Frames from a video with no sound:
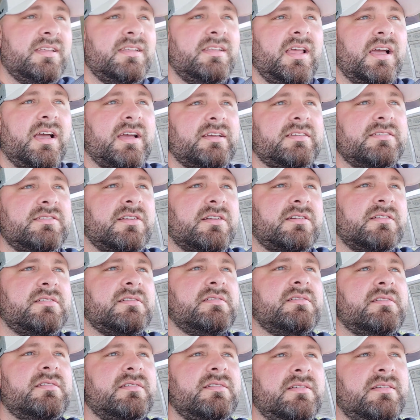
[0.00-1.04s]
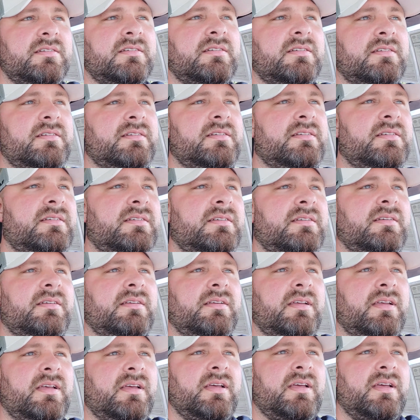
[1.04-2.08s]
youngsters.
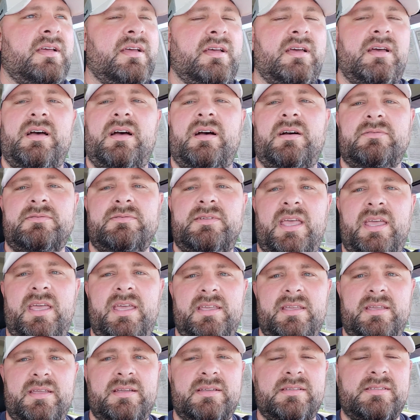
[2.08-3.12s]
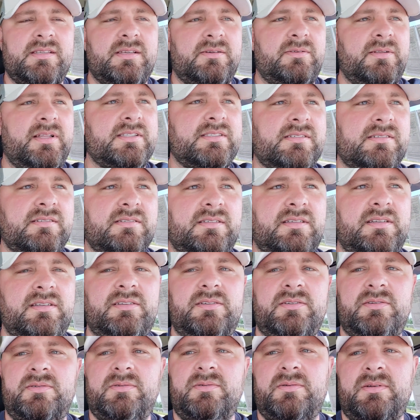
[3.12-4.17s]
Okay, so let's
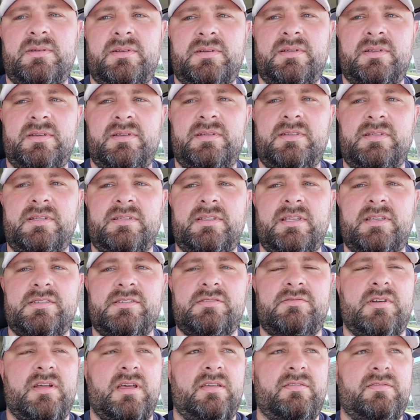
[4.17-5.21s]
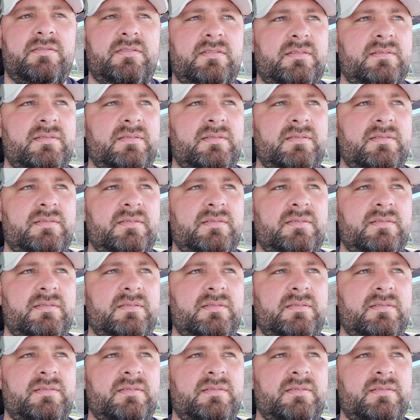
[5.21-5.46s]
continue the test drive.